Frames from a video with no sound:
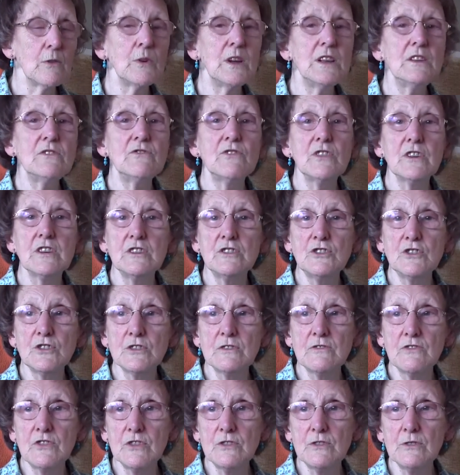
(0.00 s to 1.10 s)
I went for
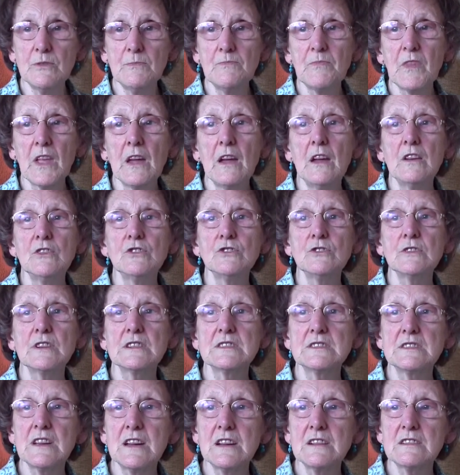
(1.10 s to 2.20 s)
interview, took a
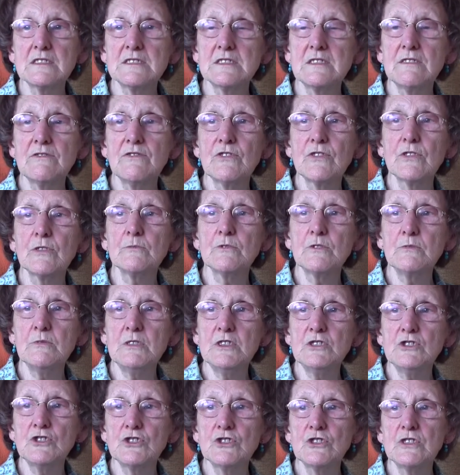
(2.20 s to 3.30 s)
taxi from
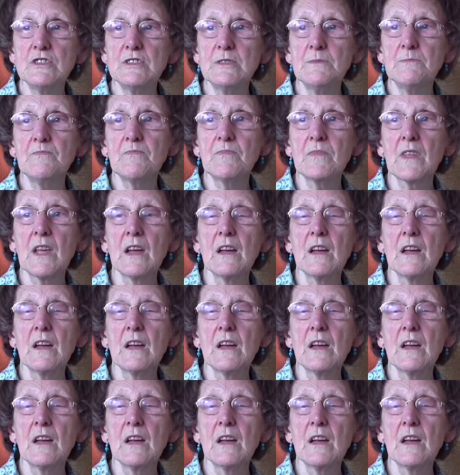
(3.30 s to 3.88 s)
Queen Street